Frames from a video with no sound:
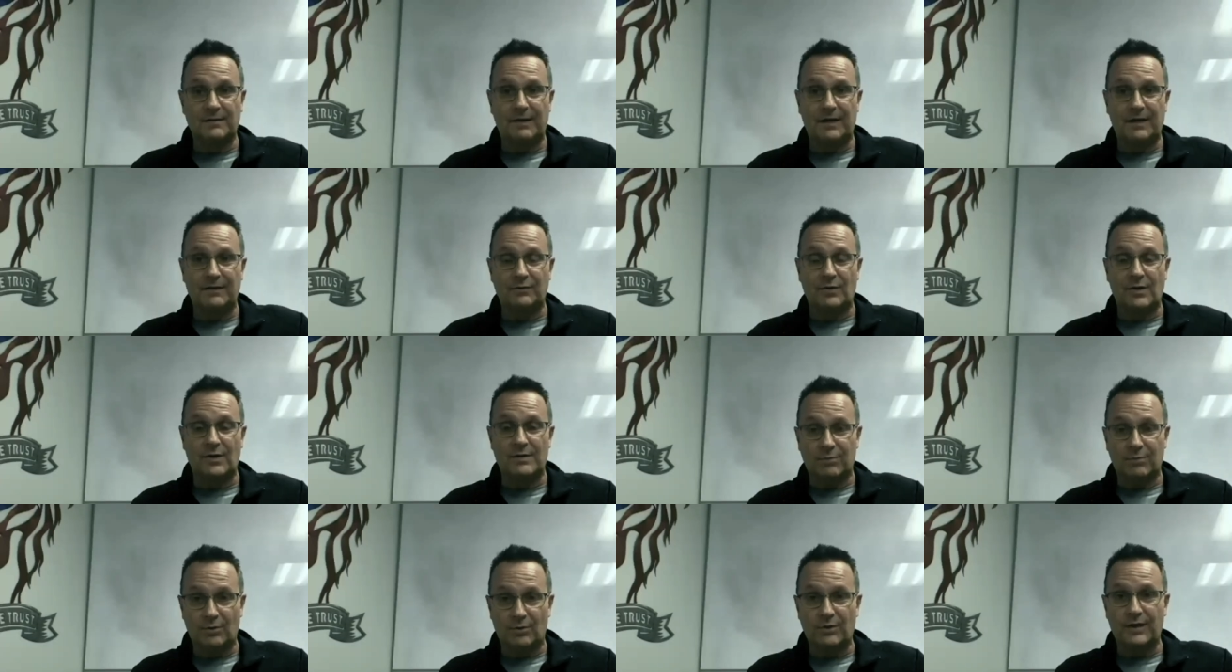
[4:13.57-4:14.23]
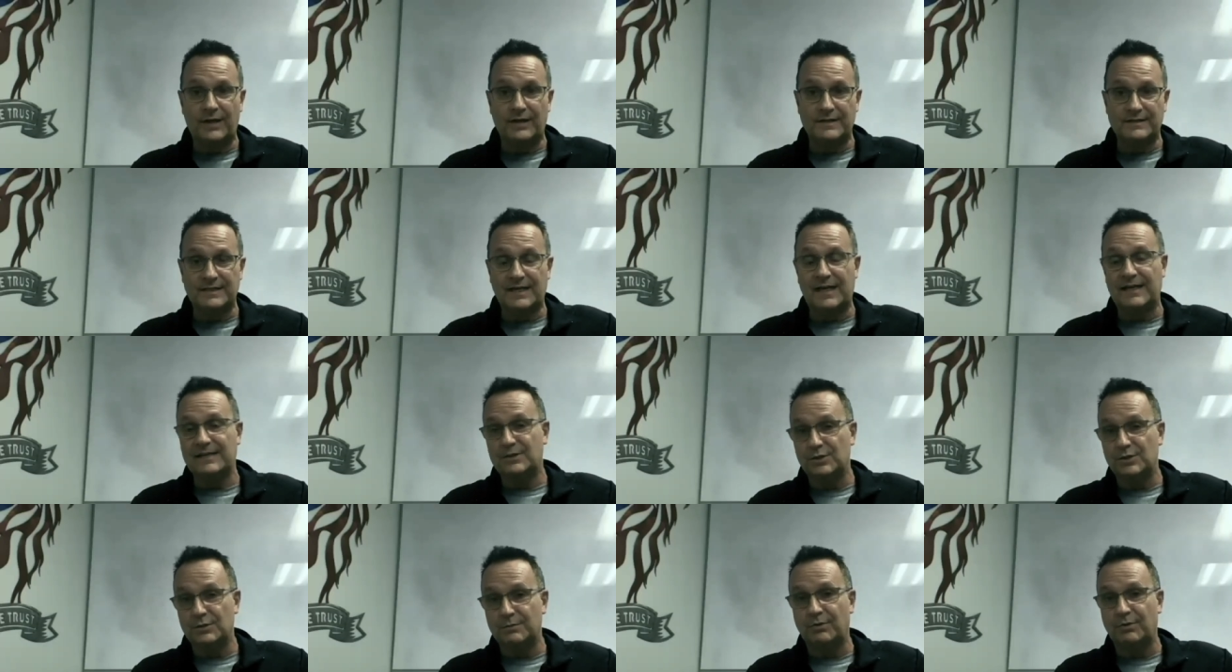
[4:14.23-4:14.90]
about Green Berets, I
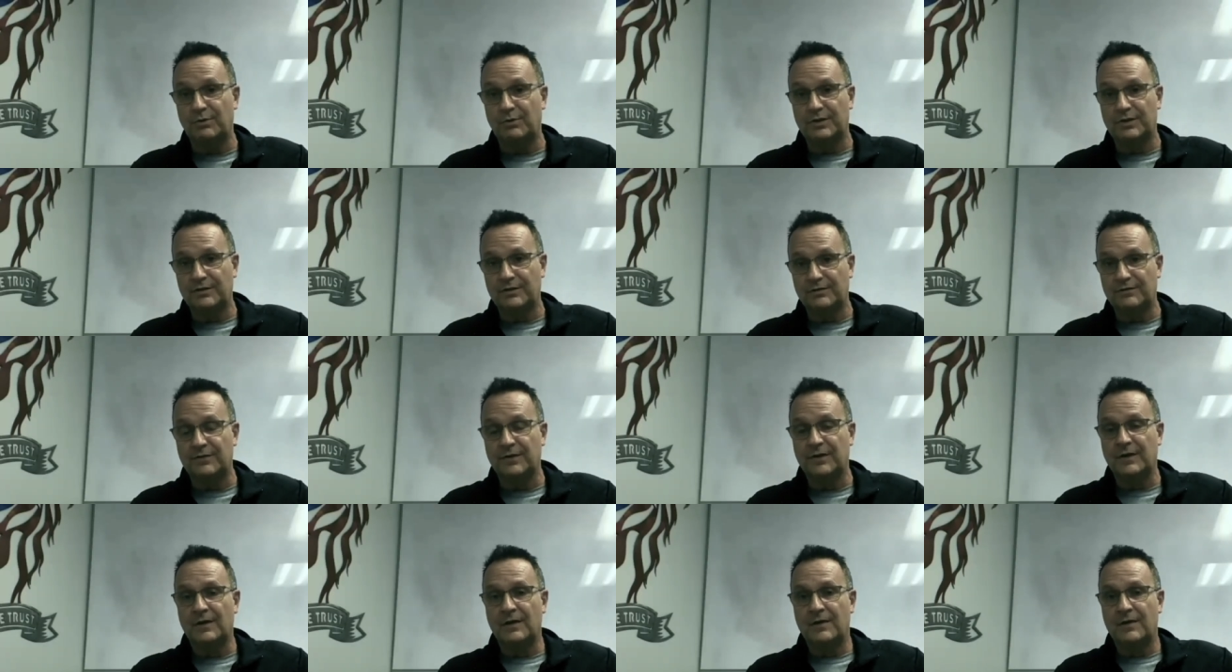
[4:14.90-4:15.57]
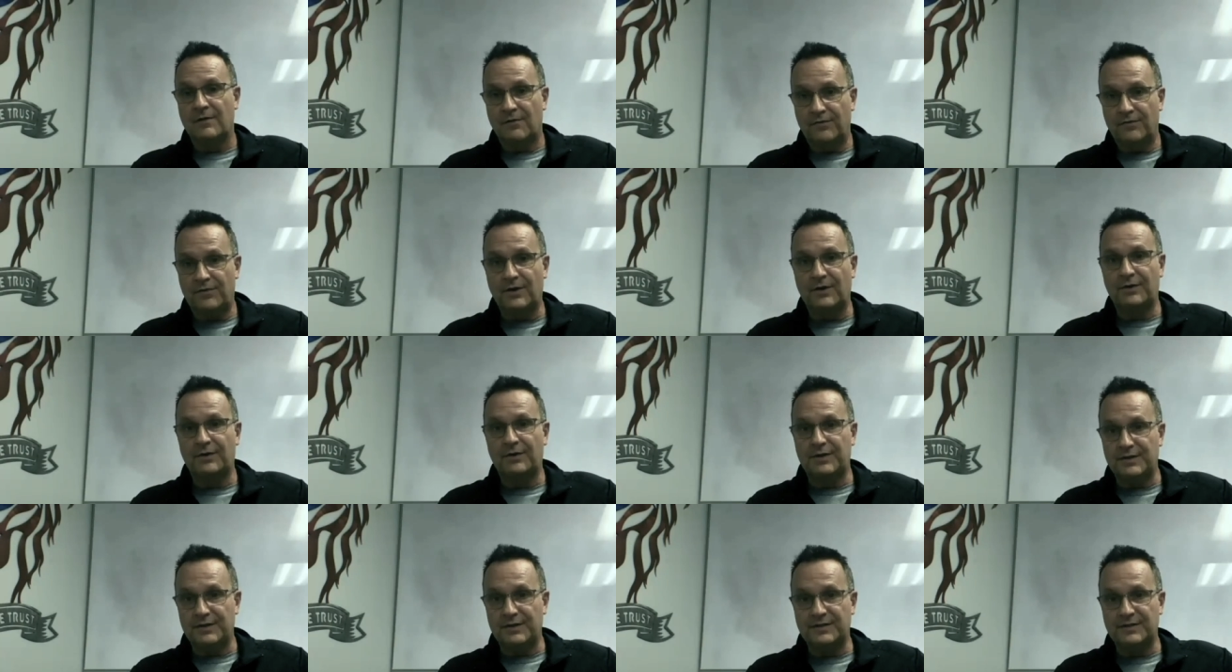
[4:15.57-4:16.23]
do believe there
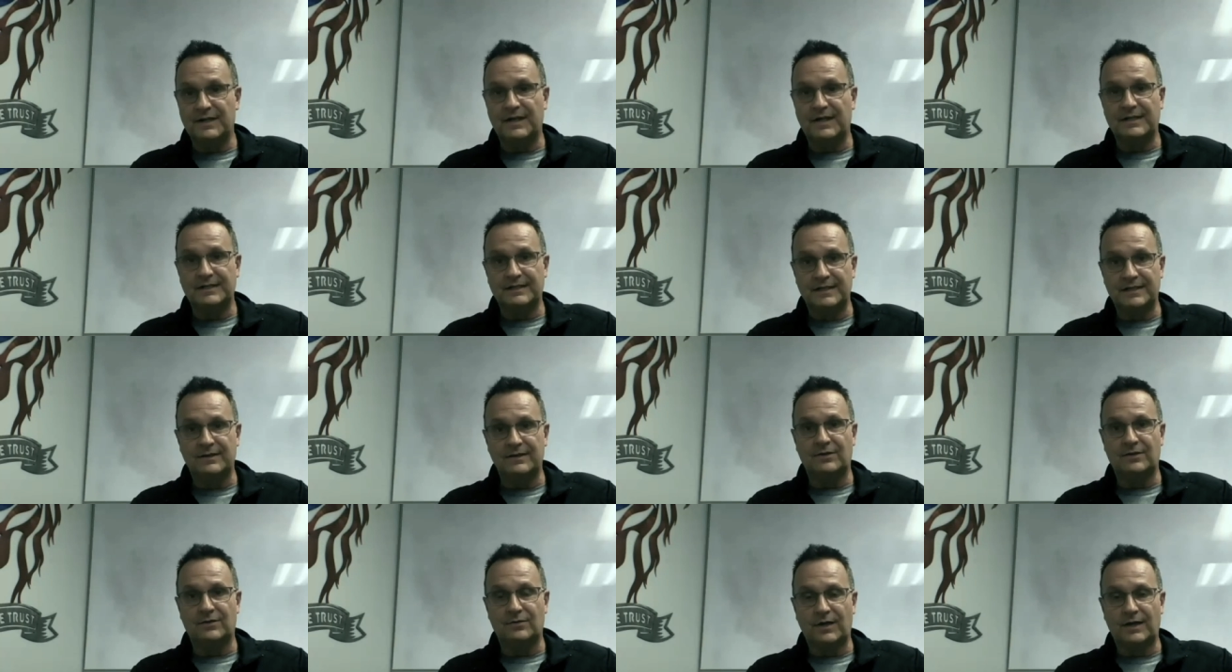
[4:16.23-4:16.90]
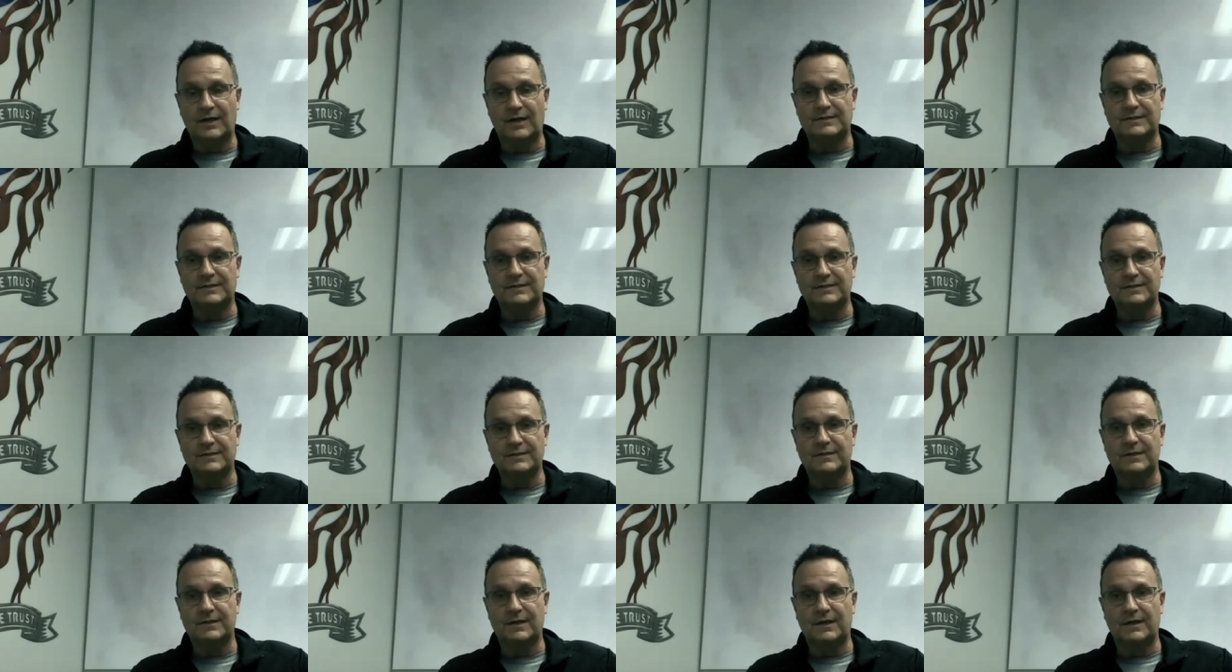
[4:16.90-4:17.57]
is an identity
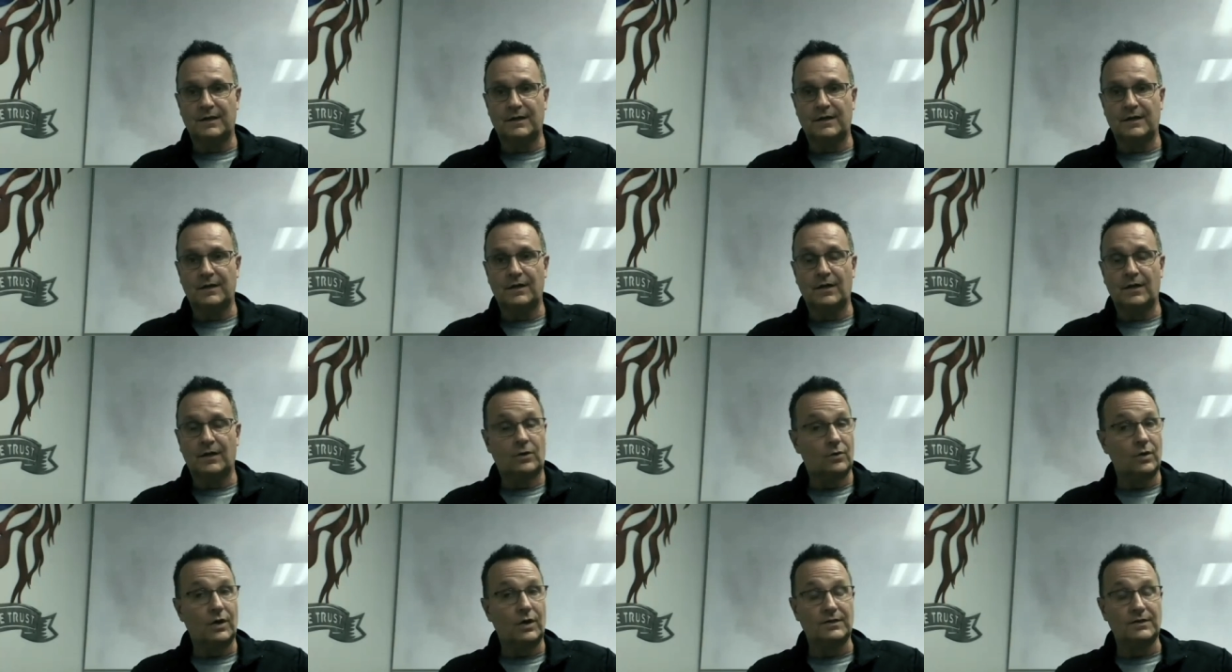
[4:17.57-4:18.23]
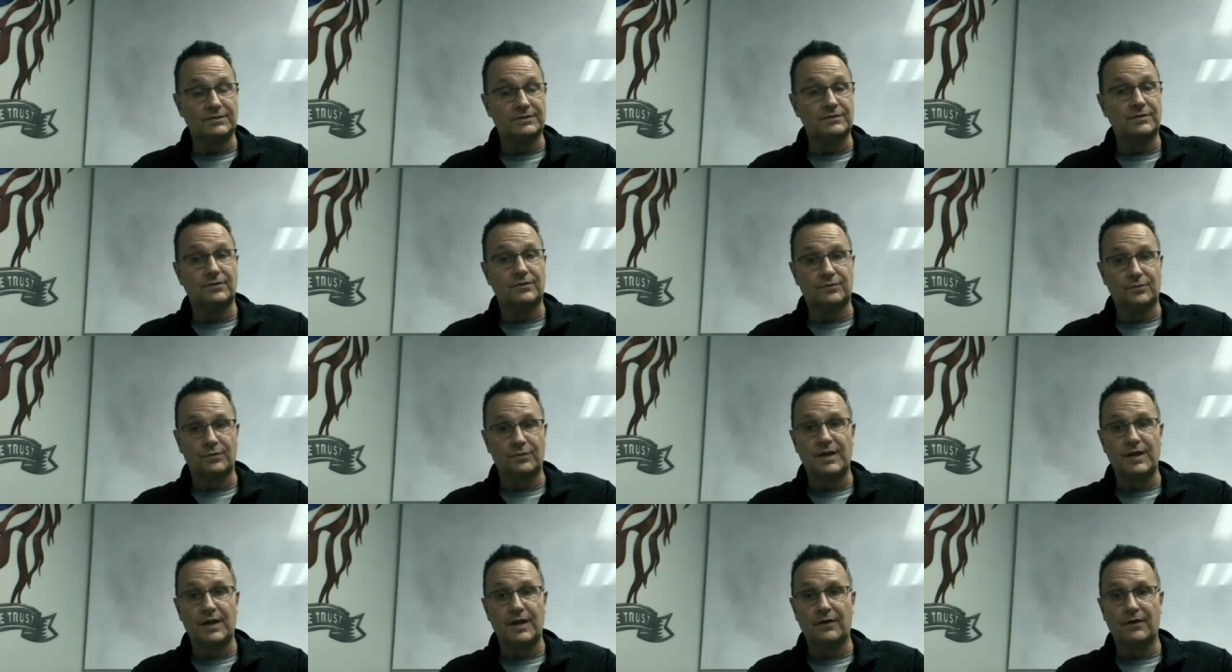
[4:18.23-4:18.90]
crisis uh, across the
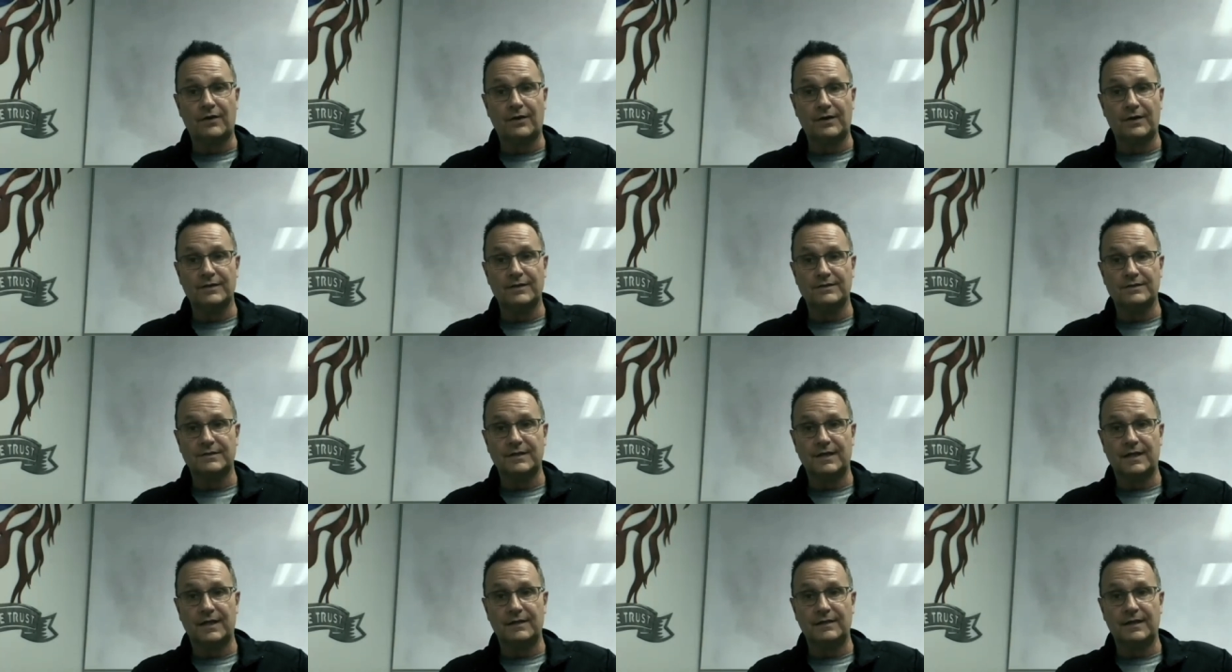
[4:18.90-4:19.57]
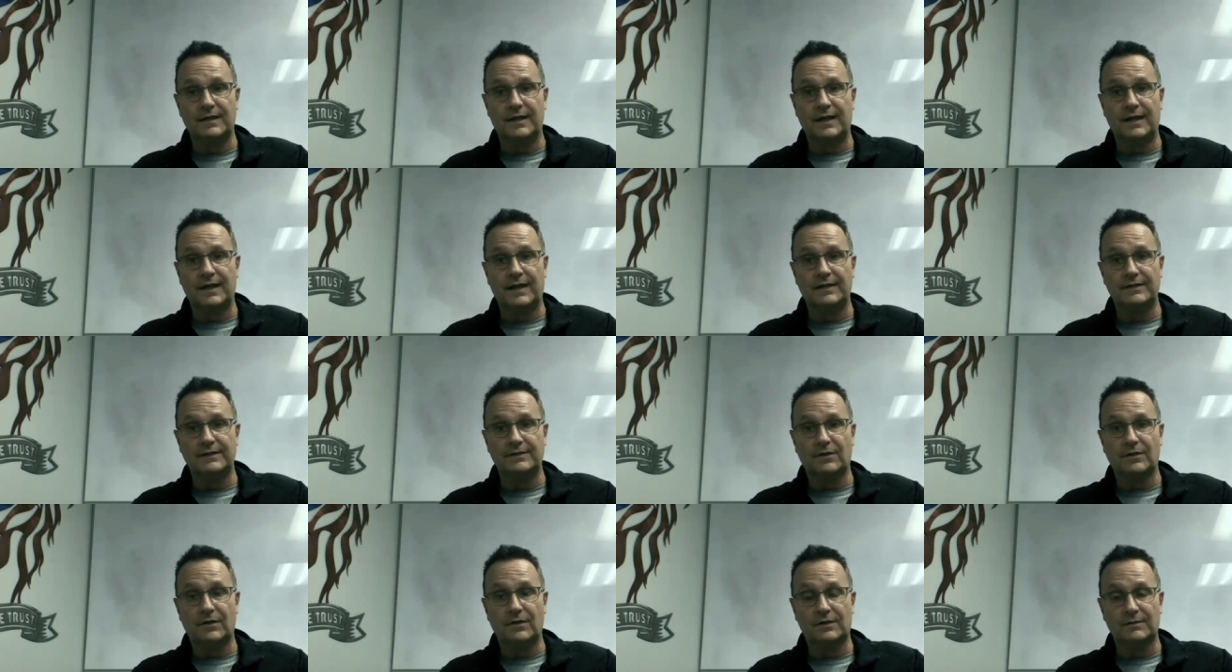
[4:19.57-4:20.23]
three areas that, that
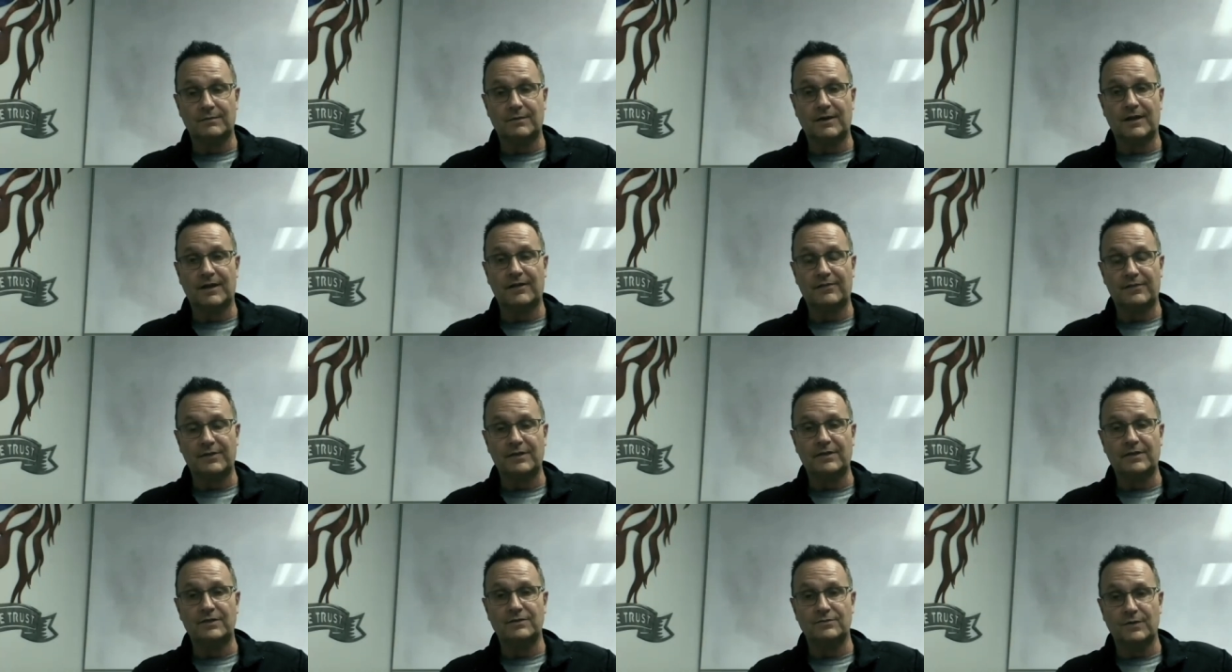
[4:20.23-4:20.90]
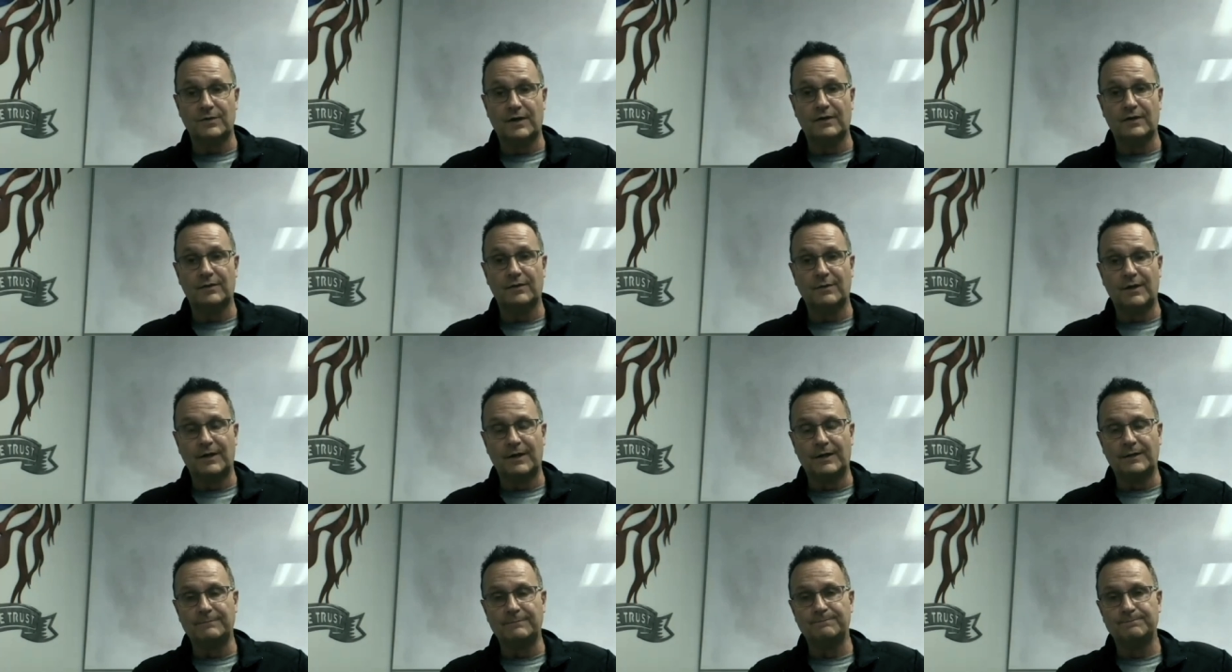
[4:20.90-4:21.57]
Ed talked about. I think he's right on the
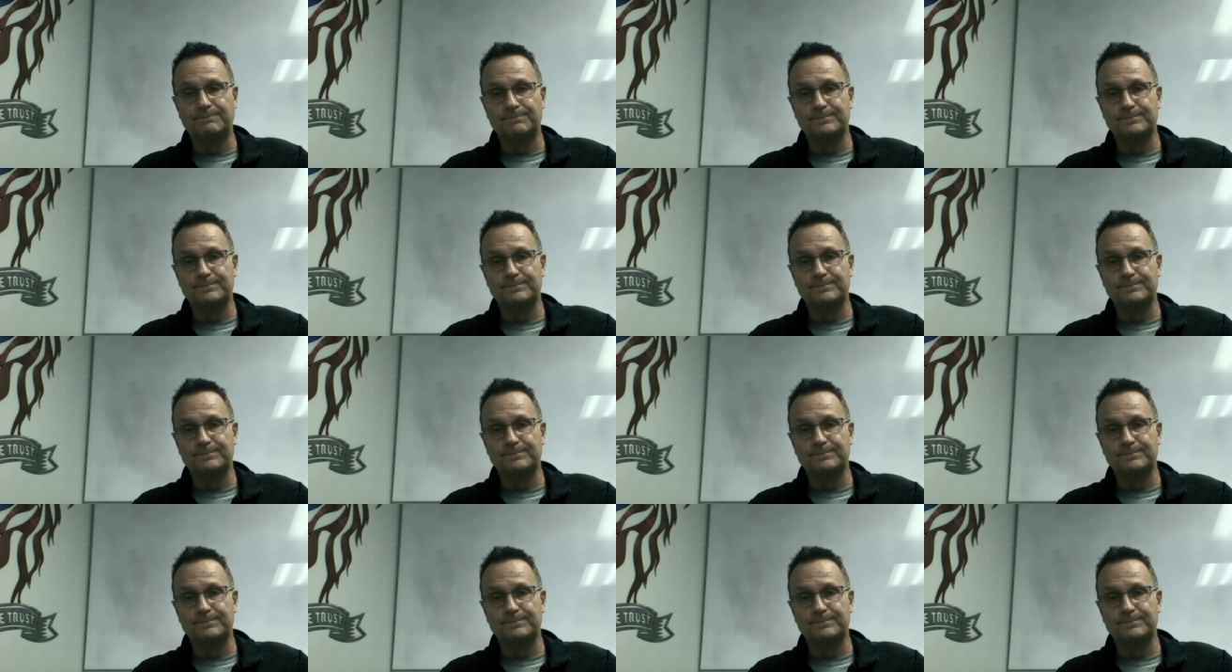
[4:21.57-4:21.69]
money.